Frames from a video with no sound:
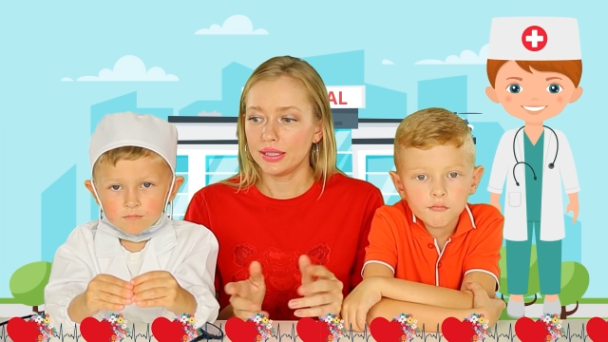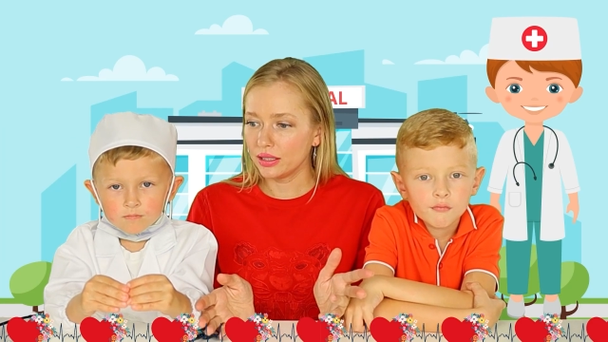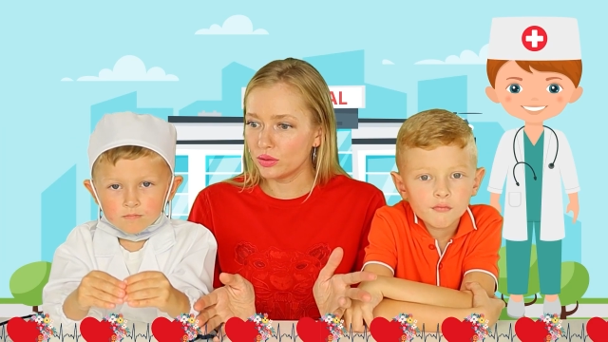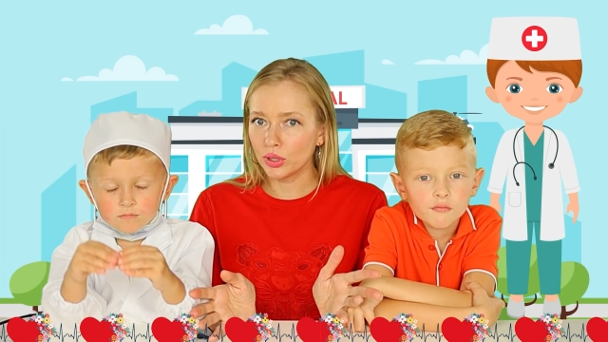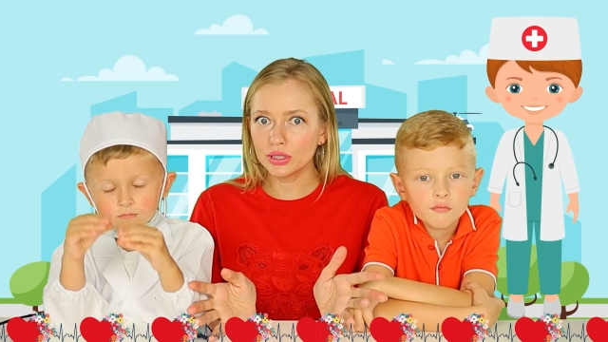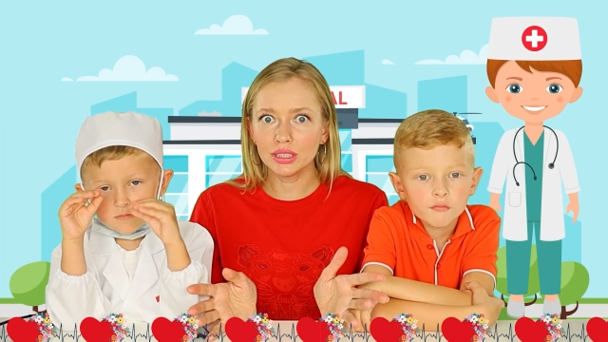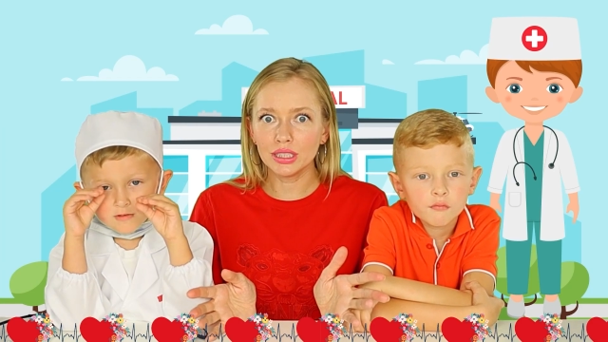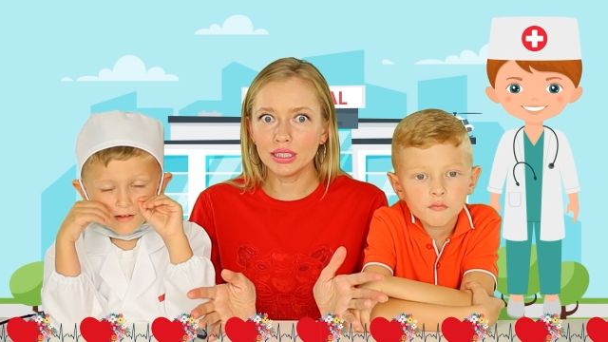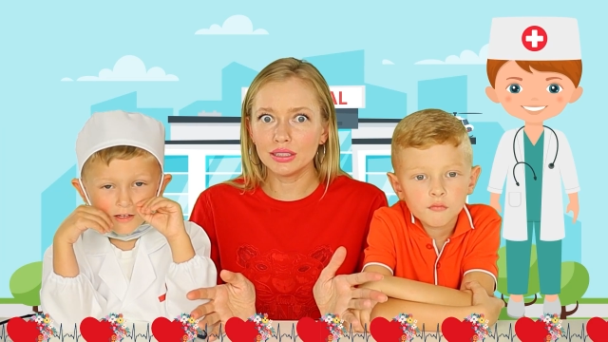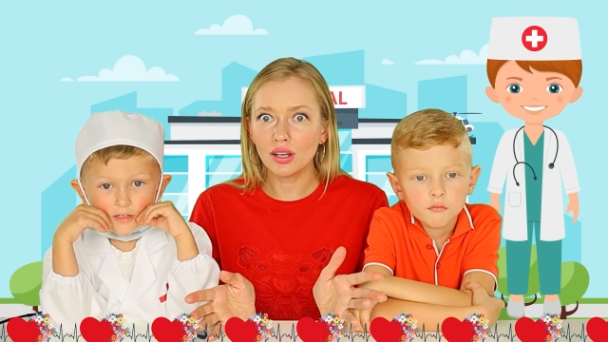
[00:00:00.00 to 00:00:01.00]
Speaker 1: That was
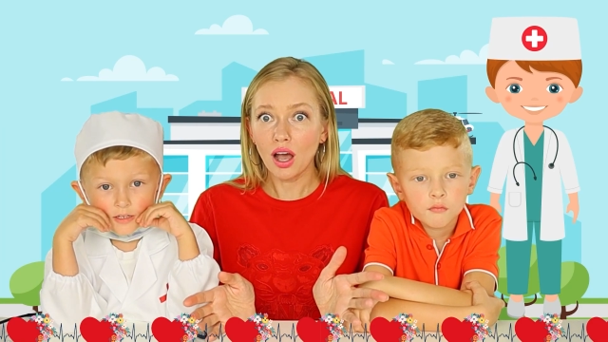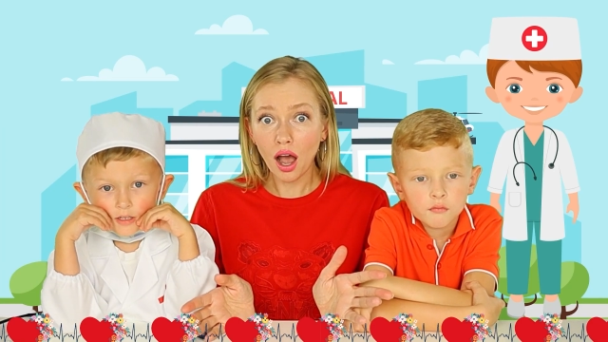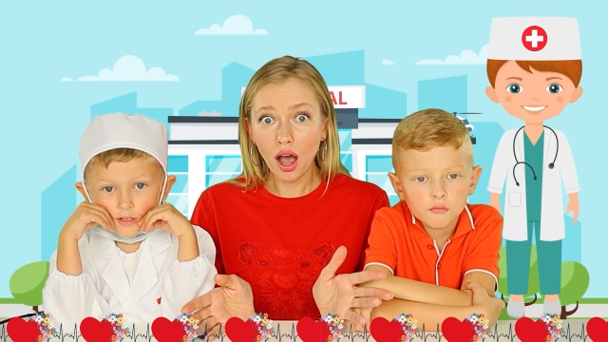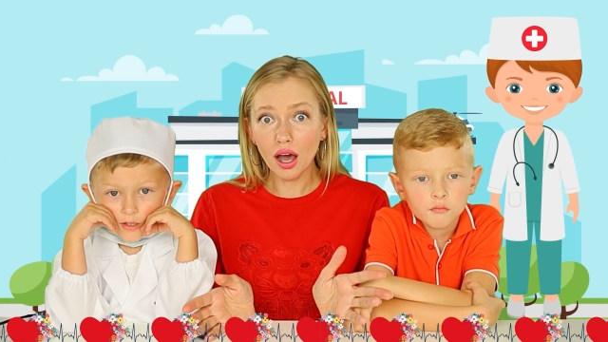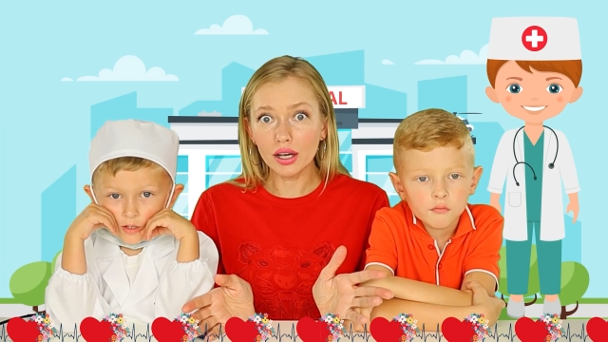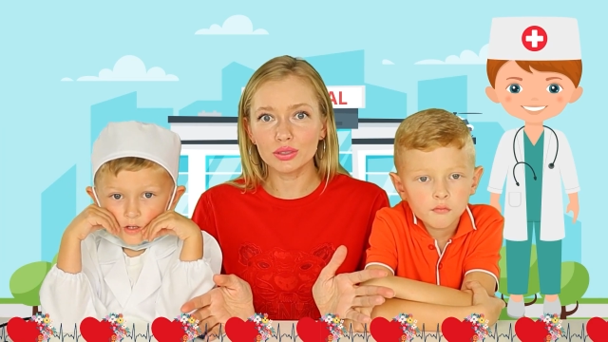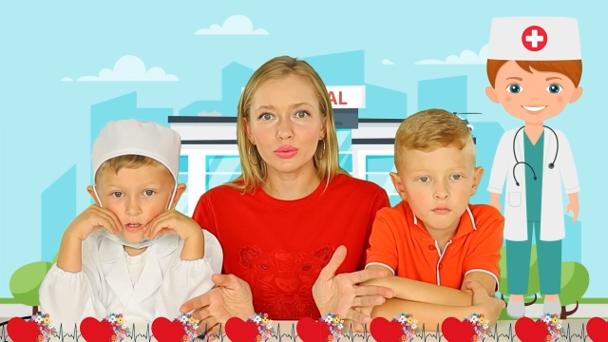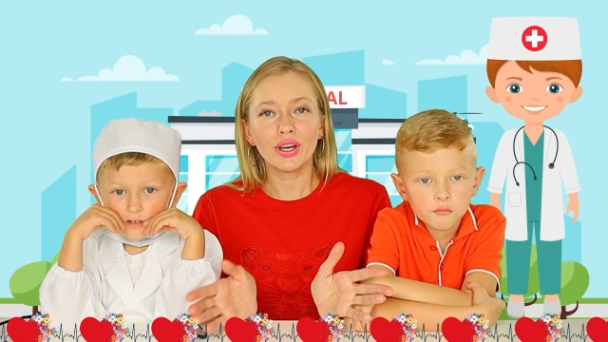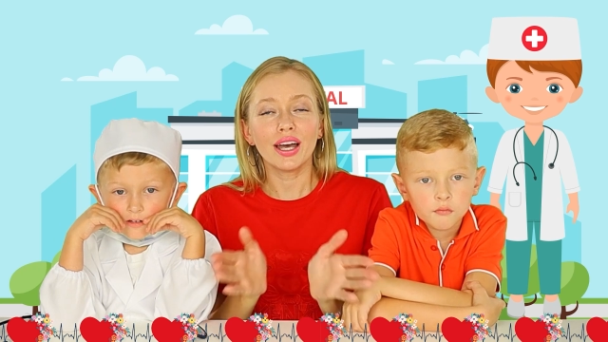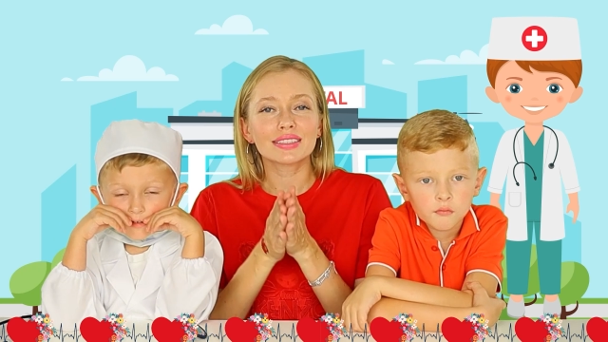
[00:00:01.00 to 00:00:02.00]
it. Oh, so
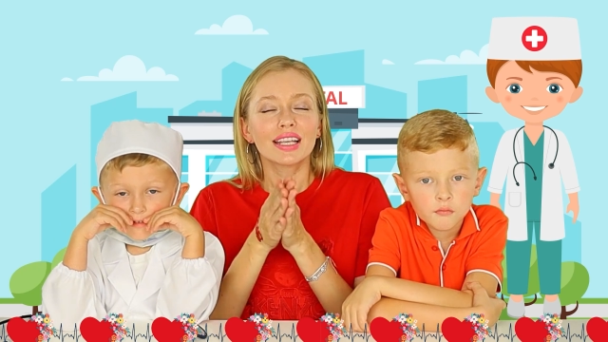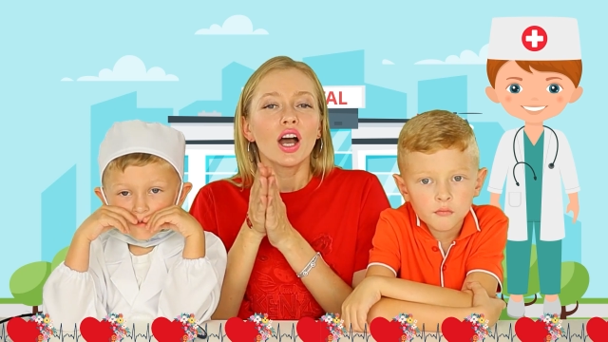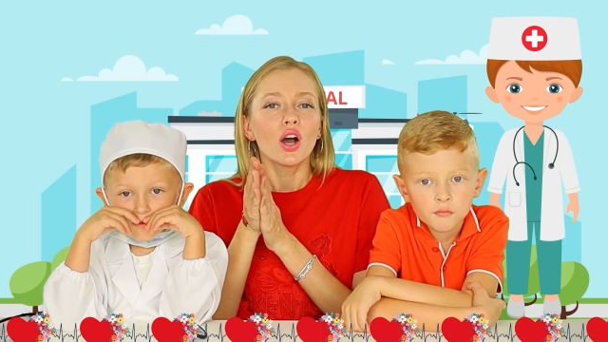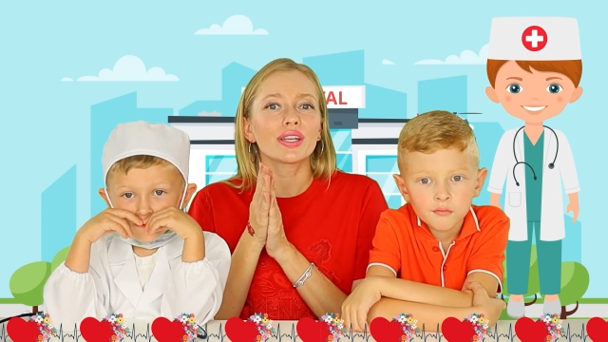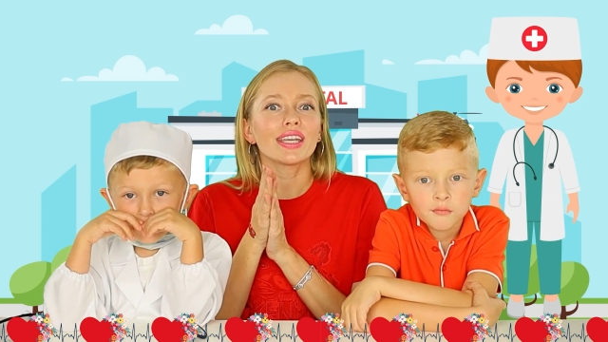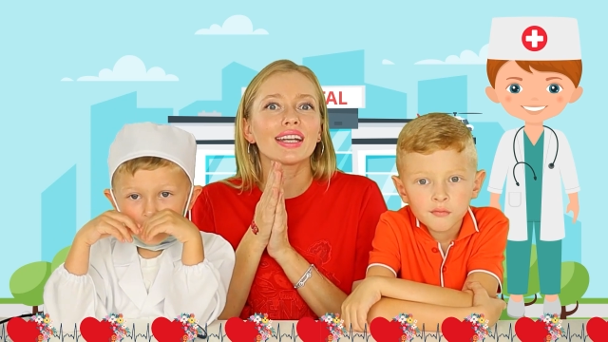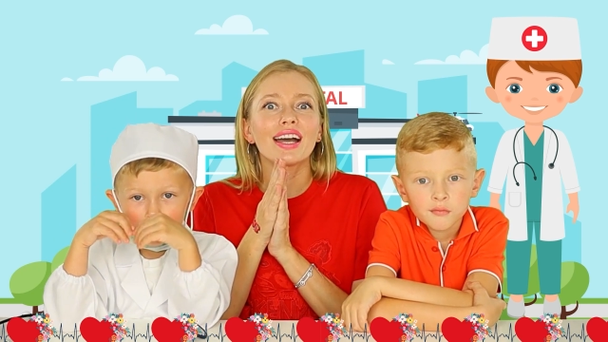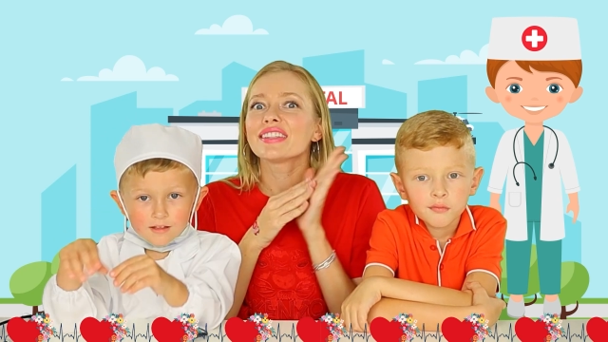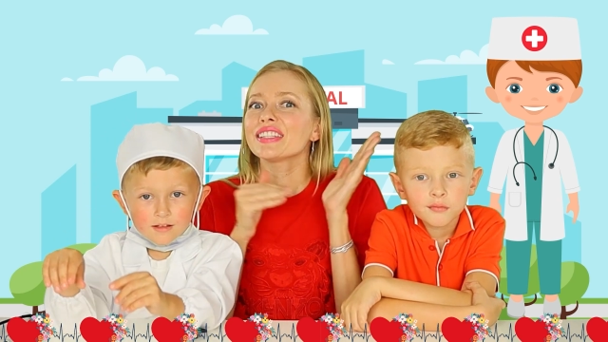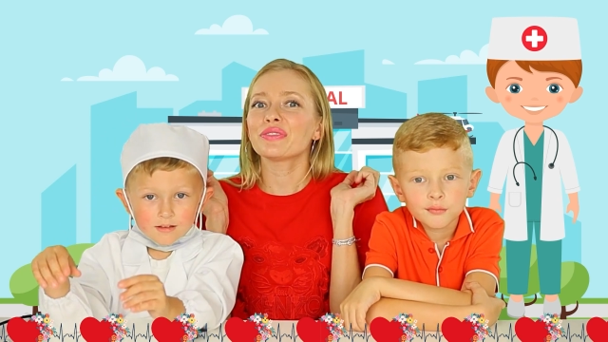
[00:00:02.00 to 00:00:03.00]
fast. Okay,
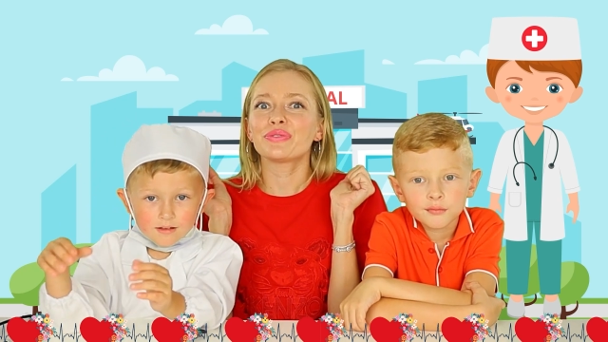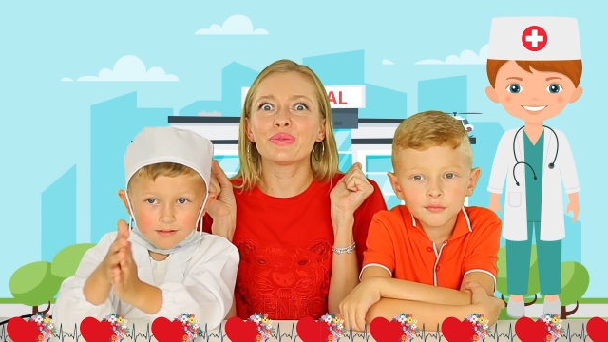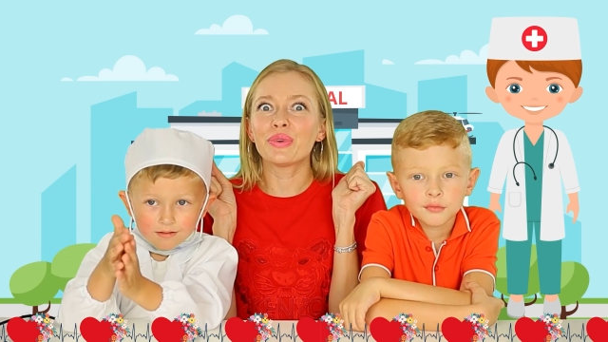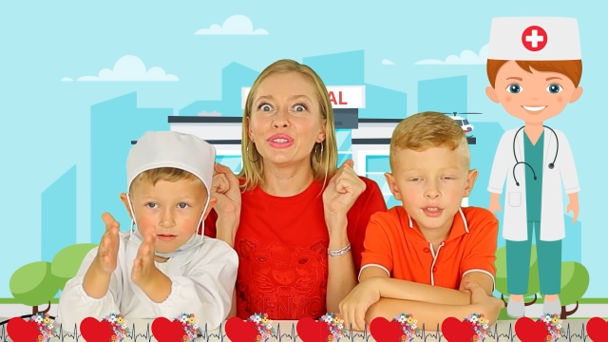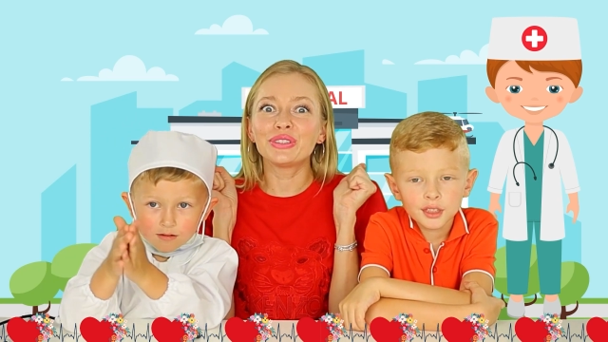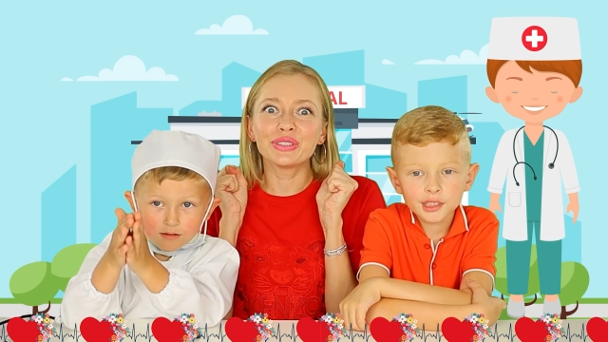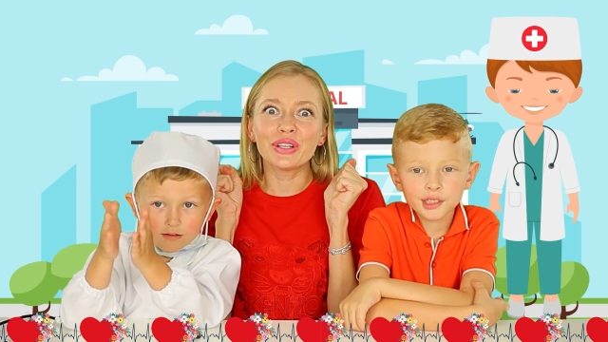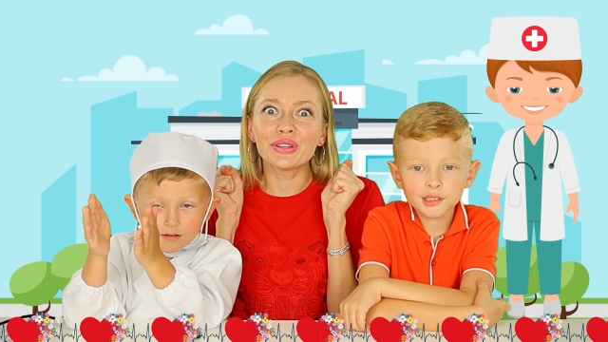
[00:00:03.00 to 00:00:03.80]
guys, if you want to